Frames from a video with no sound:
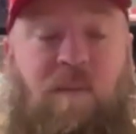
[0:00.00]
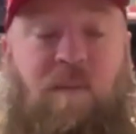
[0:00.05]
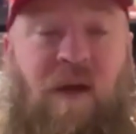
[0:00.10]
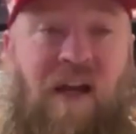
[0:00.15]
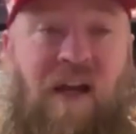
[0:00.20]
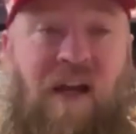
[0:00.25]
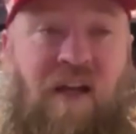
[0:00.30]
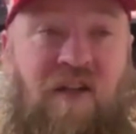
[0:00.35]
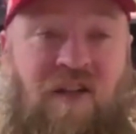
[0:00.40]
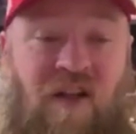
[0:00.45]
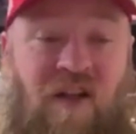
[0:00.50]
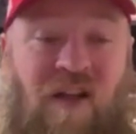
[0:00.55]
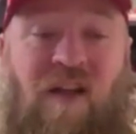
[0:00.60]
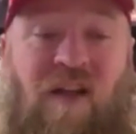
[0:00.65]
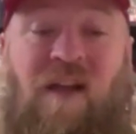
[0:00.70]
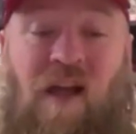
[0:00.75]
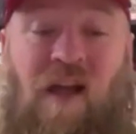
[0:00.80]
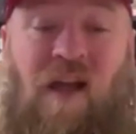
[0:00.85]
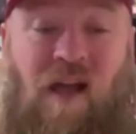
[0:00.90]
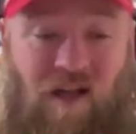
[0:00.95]
page
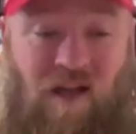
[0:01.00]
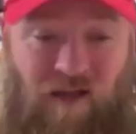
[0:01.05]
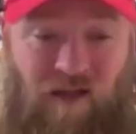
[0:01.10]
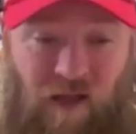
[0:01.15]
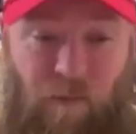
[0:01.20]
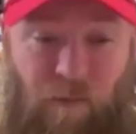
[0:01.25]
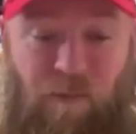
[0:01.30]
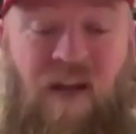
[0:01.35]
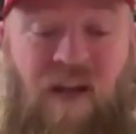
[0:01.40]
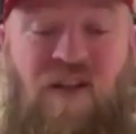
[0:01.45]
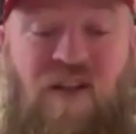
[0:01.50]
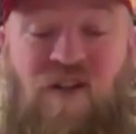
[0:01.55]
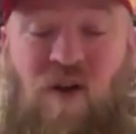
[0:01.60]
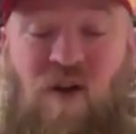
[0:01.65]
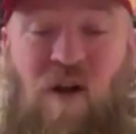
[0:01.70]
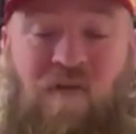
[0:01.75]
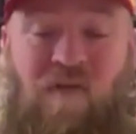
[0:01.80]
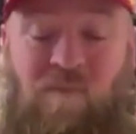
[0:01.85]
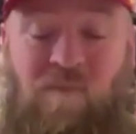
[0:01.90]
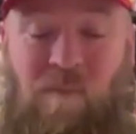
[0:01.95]
a
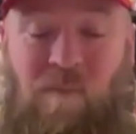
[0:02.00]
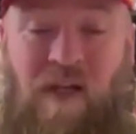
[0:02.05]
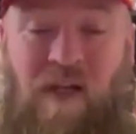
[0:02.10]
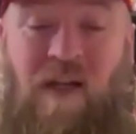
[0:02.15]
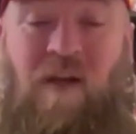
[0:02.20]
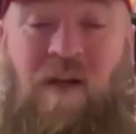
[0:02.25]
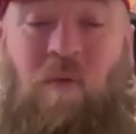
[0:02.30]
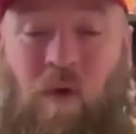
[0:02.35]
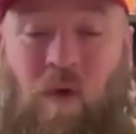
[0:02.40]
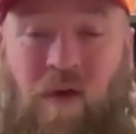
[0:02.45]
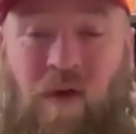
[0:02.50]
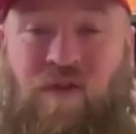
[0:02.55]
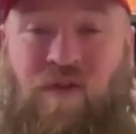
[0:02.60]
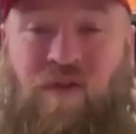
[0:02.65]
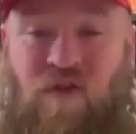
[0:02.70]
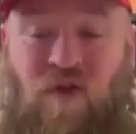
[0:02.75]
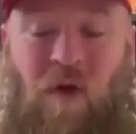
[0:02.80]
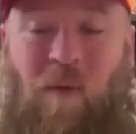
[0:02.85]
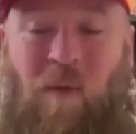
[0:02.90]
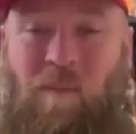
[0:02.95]
picture of me with
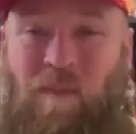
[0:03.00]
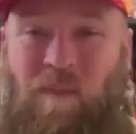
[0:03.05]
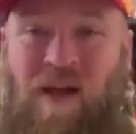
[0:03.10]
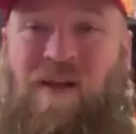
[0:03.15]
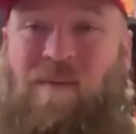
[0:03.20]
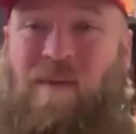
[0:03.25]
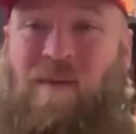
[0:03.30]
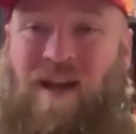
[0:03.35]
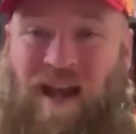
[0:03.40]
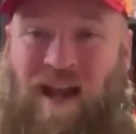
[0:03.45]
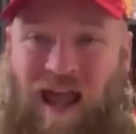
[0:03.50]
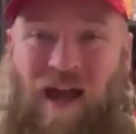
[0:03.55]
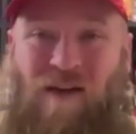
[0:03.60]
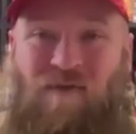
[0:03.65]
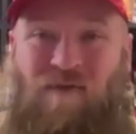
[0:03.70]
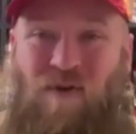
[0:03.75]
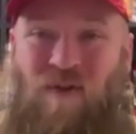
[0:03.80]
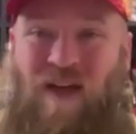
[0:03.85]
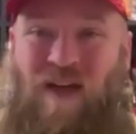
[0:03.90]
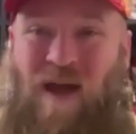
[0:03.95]
Joel Bateman
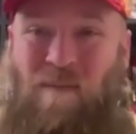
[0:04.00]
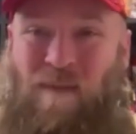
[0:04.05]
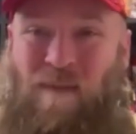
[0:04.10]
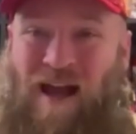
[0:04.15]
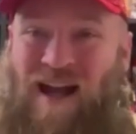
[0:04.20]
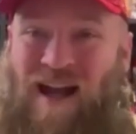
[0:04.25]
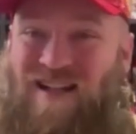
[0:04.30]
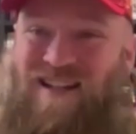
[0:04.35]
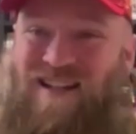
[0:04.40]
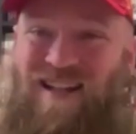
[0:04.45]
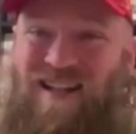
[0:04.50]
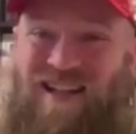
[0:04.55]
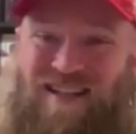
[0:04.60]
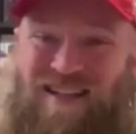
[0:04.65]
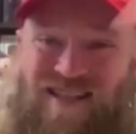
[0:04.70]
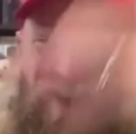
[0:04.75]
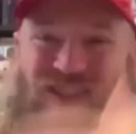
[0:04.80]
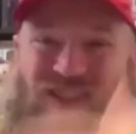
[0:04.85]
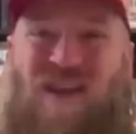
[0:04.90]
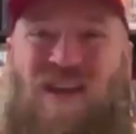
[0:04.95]
after that match, and
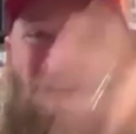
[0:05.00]
his